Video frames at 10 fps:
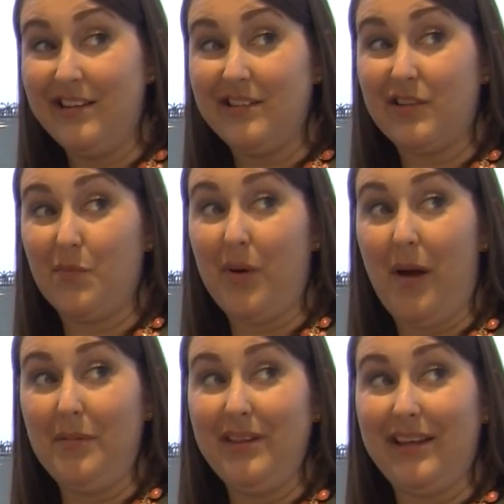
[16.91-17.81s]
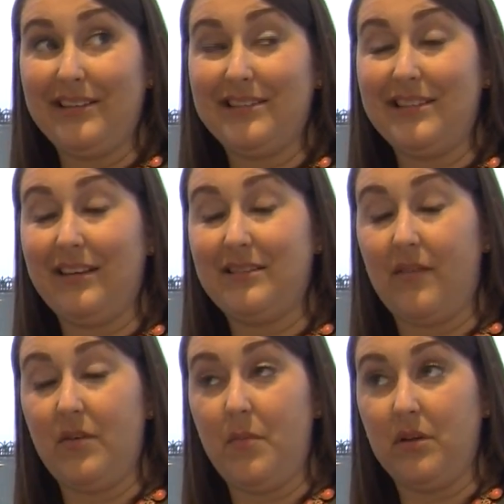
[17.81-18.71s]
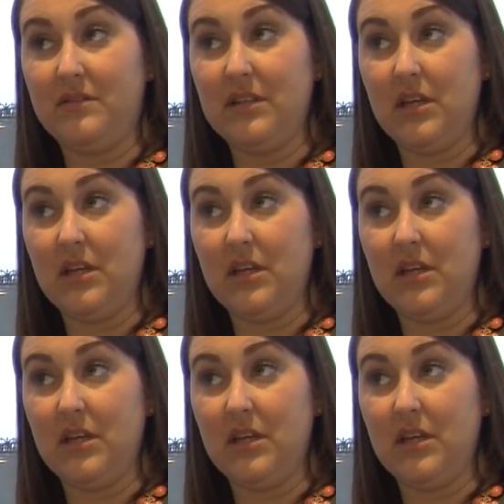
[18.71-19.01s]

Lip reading: So, probably like 6, 7 months